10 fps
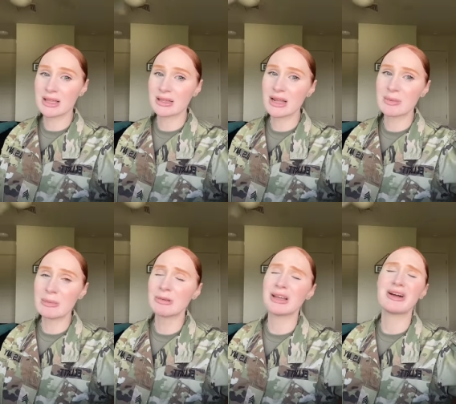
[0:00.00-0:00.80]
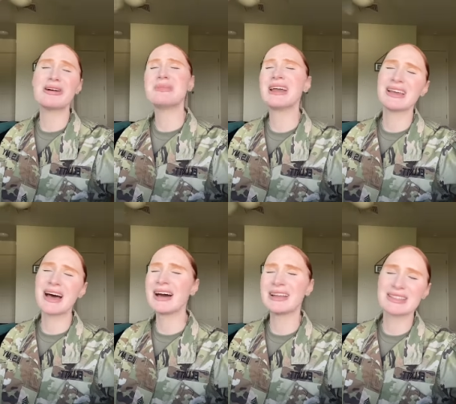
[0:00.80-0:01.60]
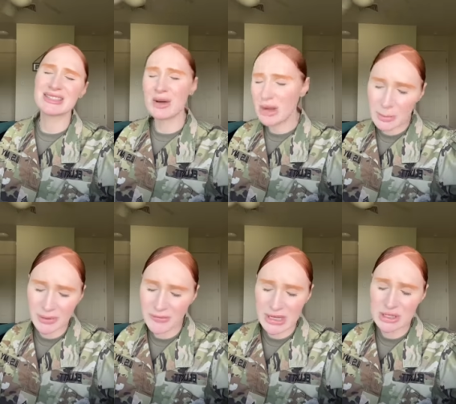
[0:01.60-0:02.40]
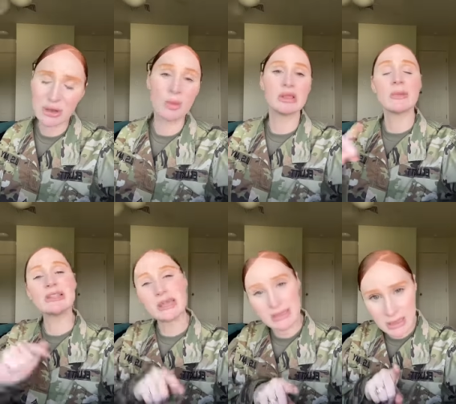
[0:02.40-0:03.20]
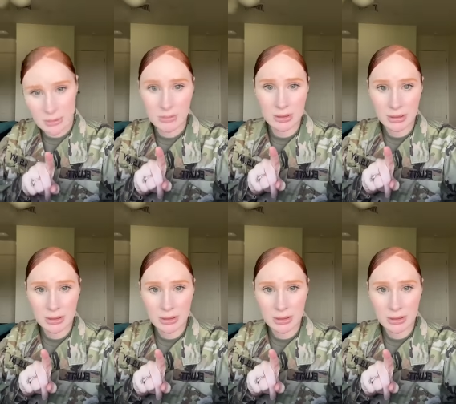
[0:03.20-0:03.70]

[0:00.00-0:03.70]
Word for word: a lot of people like, oh my god, it's so unprofessional. Well, let me tell you something.